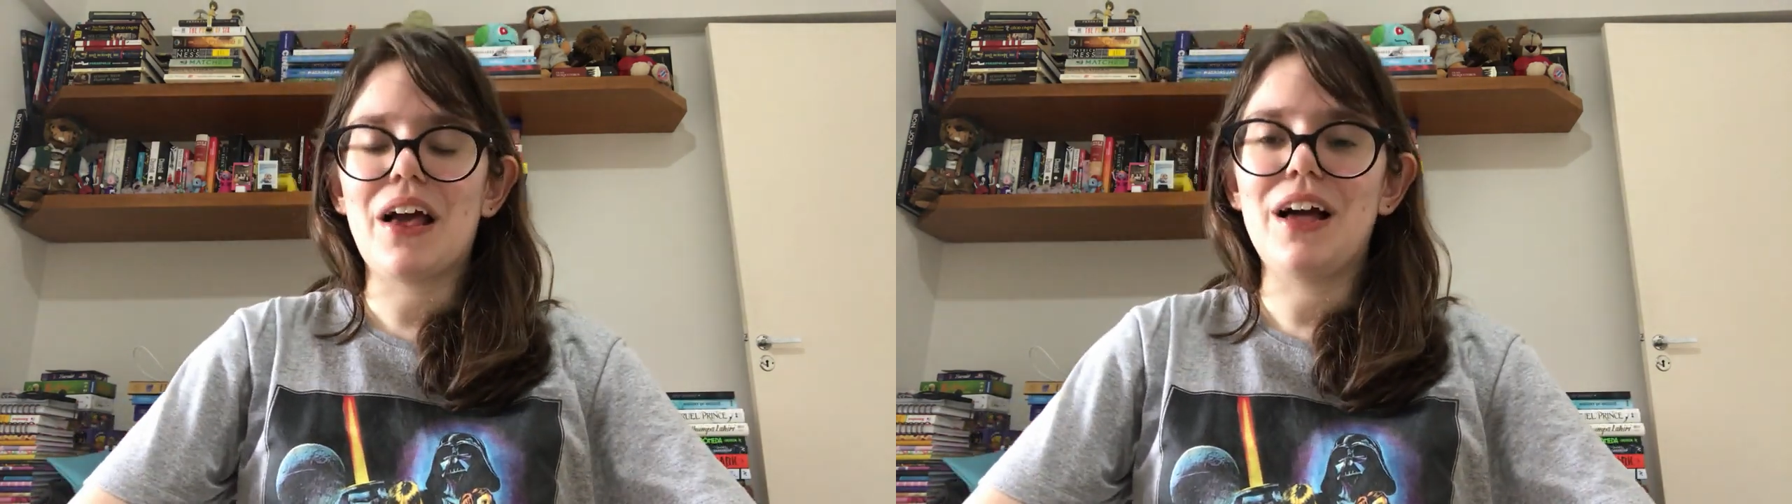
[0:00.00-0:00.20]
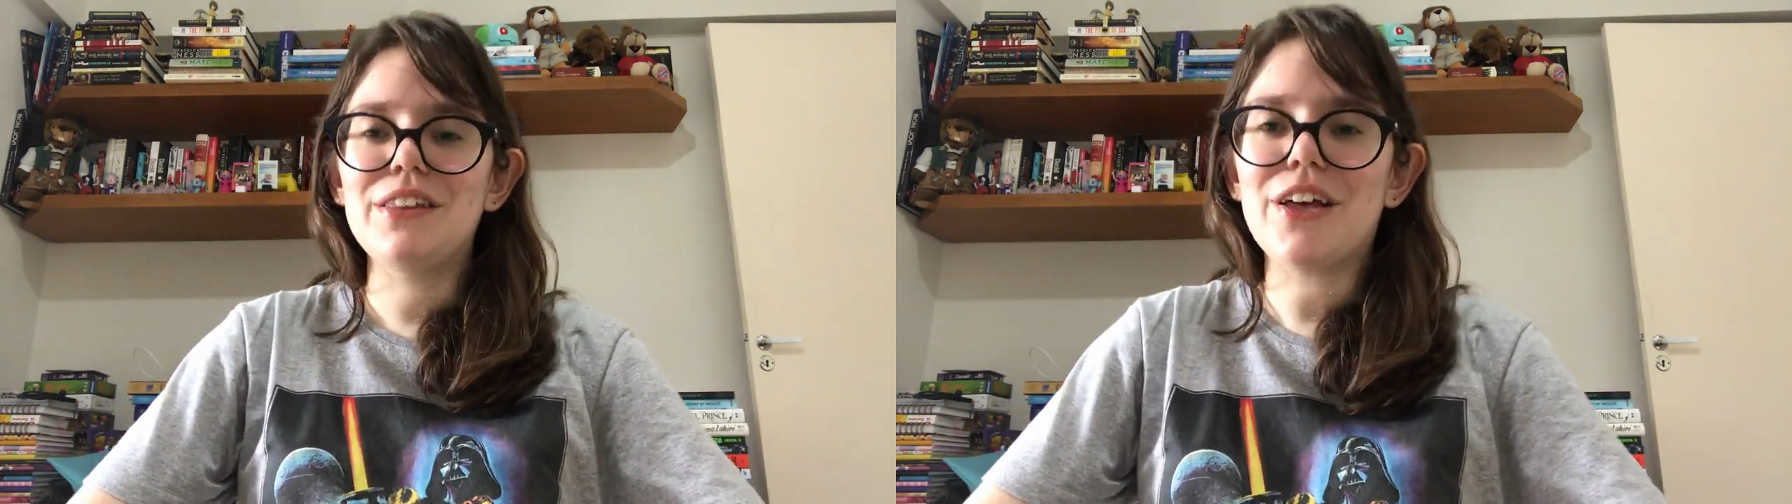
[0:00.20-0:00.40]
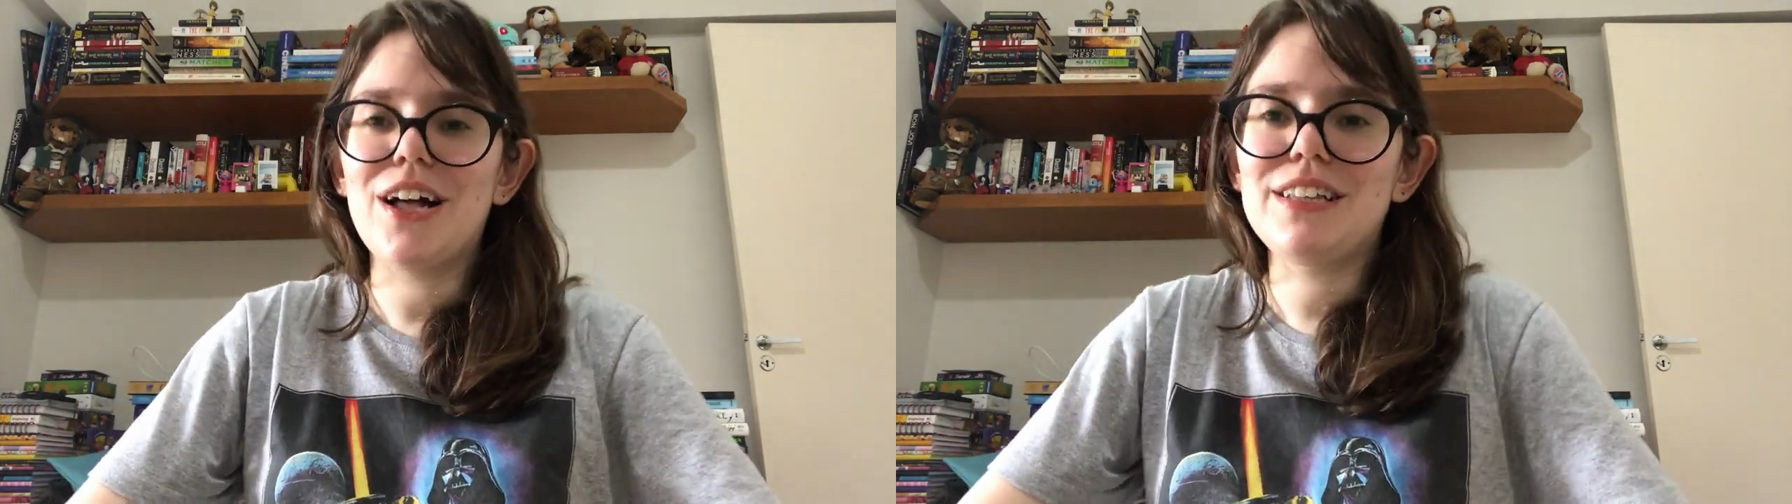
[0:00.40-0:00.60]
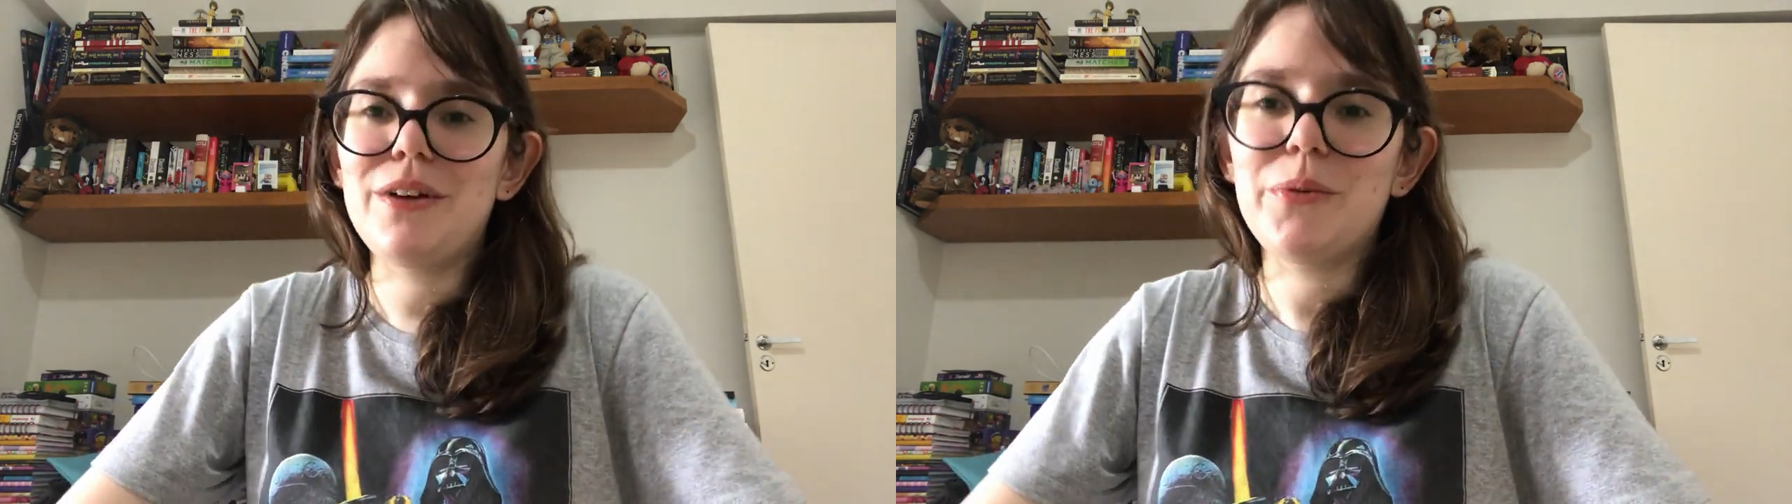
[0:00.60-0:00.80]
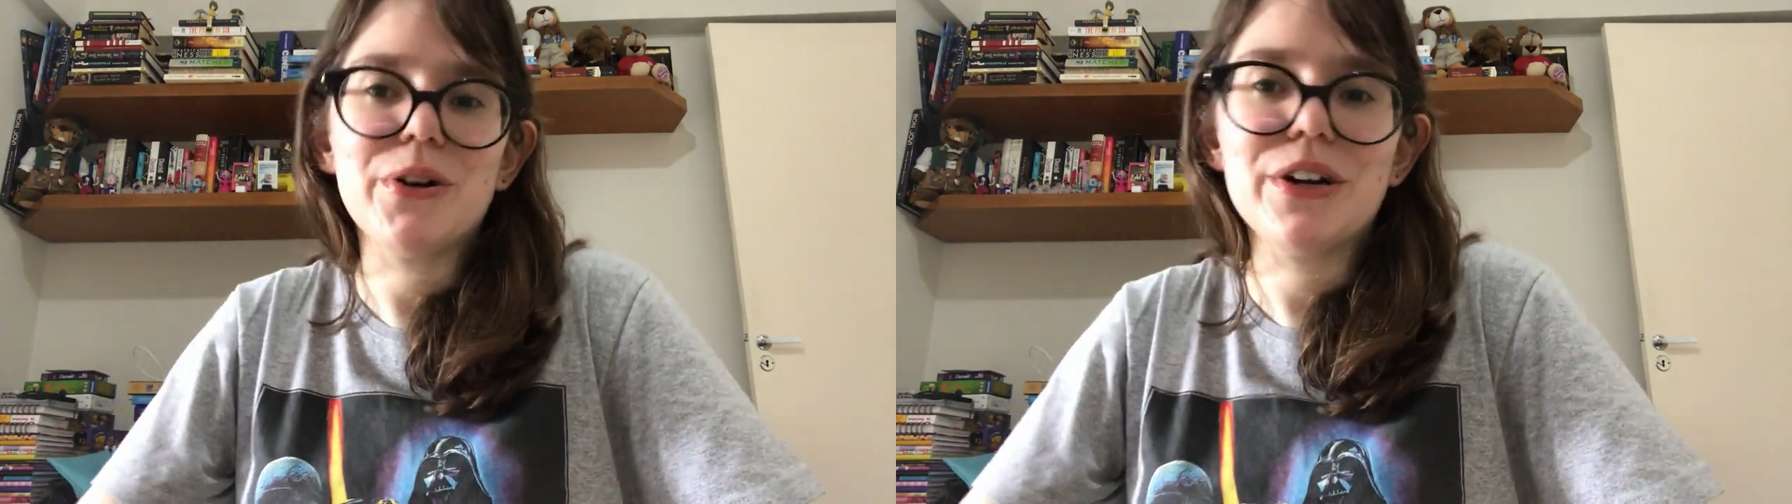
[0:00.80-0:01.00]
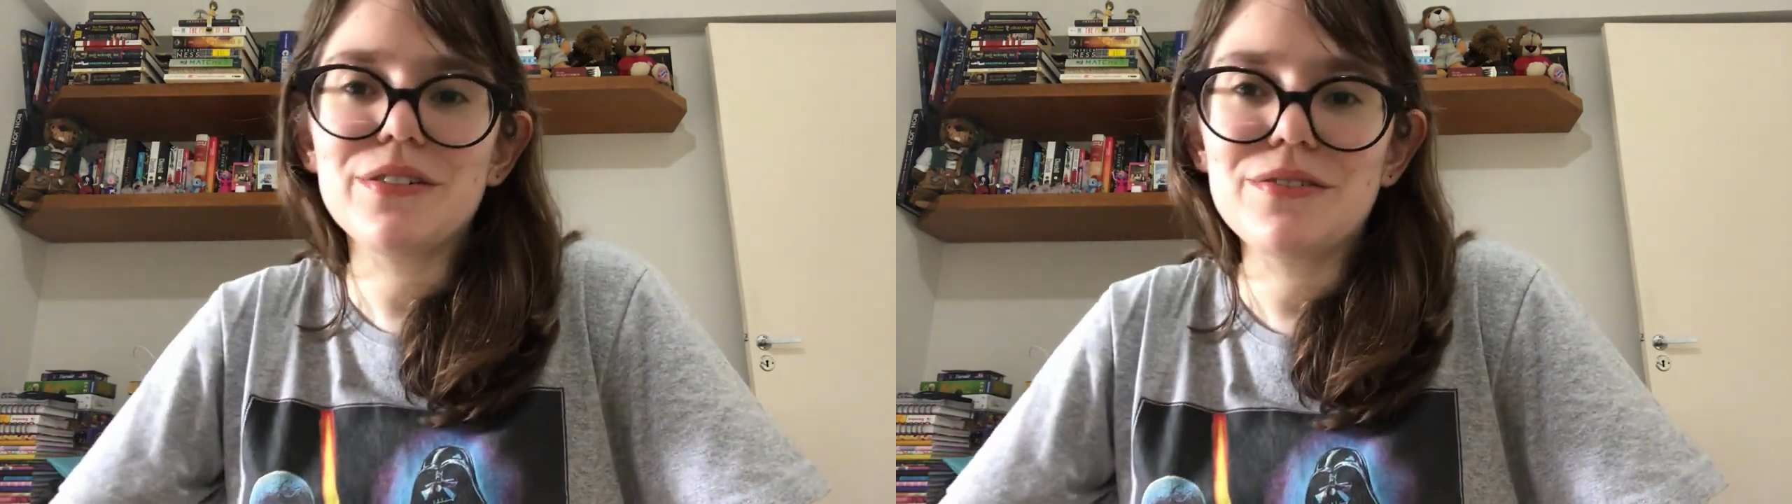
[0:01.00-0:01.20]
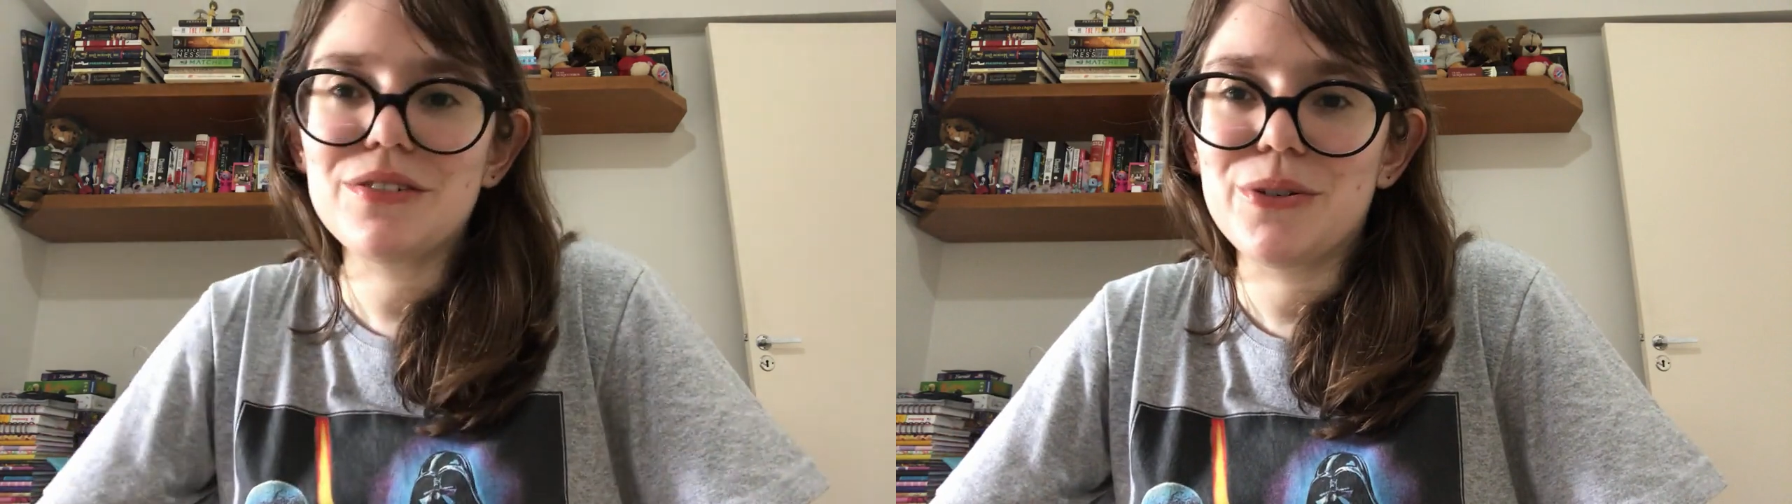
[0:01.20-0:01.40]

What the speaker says: I thought they were